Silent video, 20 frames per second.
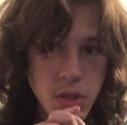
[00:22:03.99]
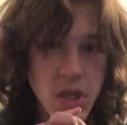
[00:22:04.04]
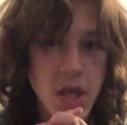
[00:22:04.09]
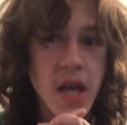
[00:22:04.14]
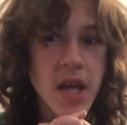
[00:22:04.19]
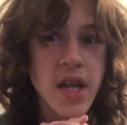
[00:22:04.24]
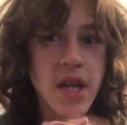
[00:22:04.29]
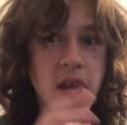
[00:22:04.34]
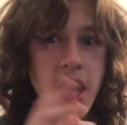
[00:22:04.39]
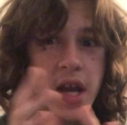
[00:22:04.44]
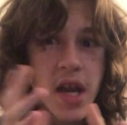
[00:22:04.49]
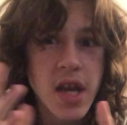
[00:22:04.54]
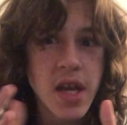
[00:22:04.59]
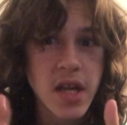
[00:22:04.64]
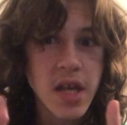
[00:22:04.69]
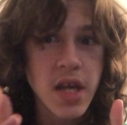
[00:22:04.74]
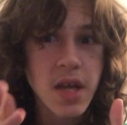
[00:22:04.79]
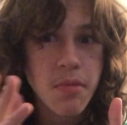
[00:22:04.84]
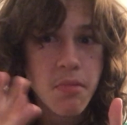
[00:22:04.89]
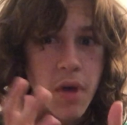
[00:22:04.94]
that I kind of
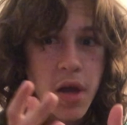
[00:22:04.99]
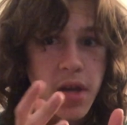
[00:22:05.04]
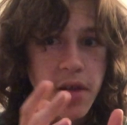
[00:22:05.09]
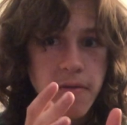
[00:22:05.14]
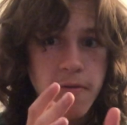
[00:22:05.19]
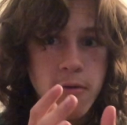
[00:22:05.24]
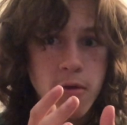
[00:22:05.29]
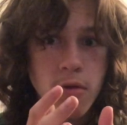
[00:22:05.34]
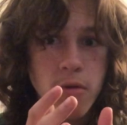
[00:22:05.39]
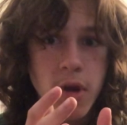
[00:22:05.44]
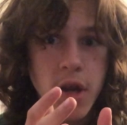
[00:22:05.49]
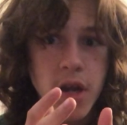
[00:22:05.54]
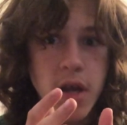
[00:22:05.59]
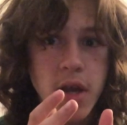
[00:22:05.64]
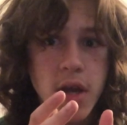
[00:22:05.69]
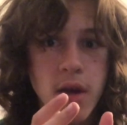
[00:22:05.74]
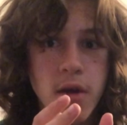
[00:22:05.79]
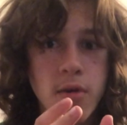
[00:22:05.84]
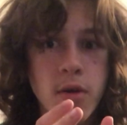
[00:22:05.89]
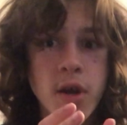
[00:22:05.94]
need money for right
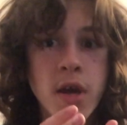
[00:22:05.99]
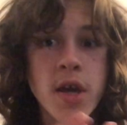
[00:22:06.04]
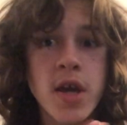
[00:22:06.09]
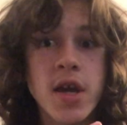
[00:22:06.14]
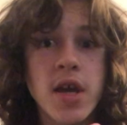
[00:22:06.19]
now.